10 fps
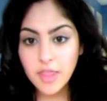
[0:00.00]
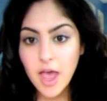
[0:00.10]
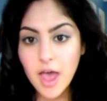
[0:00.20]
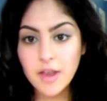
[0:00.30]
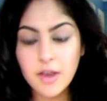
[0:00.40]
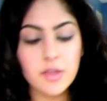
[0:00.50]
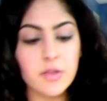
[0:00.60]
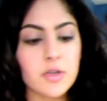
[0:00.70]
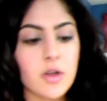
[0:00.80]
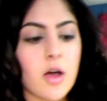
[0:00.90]
then you
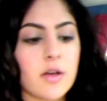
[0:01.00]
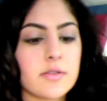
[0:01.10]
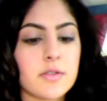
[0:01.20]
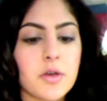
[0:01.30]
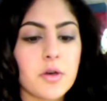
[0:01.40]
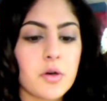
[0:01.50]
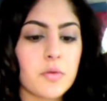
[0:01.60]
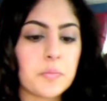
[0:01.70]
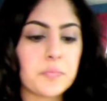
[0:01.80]
can also,